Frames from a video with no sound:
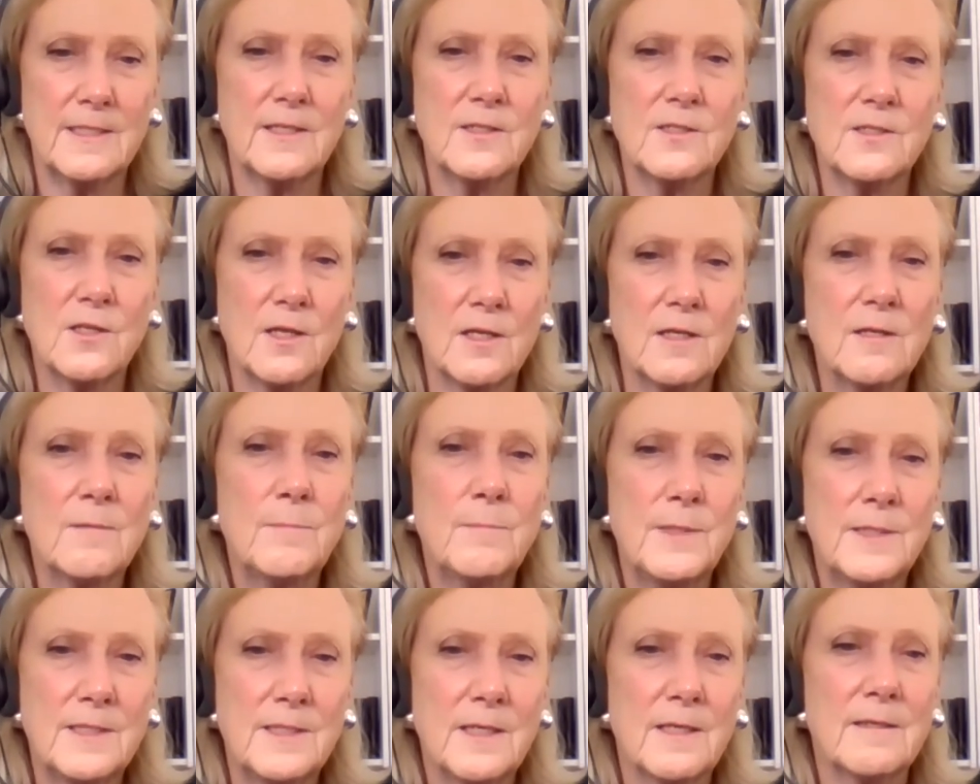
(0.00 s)
It's going to
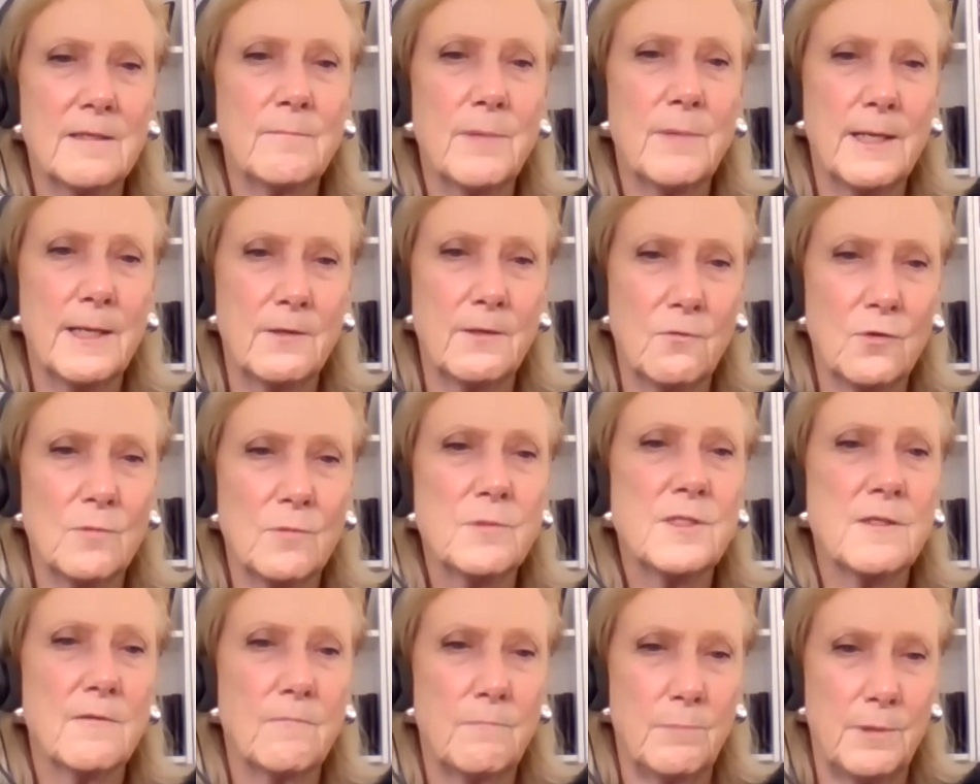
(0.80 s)
be done by
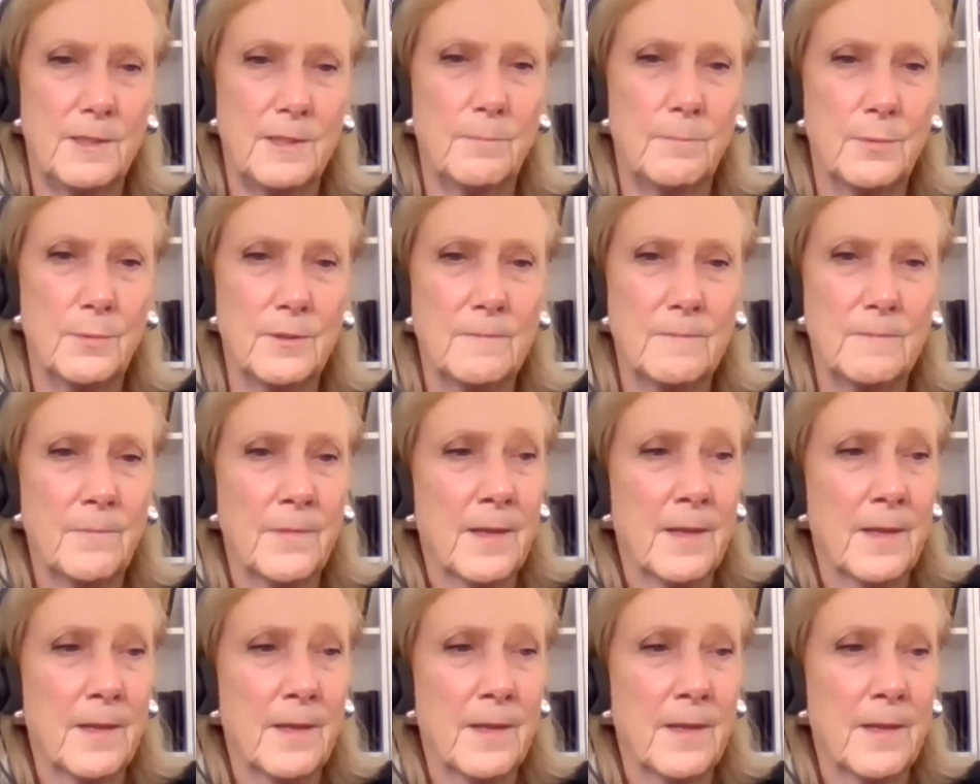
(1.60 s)
groups of people.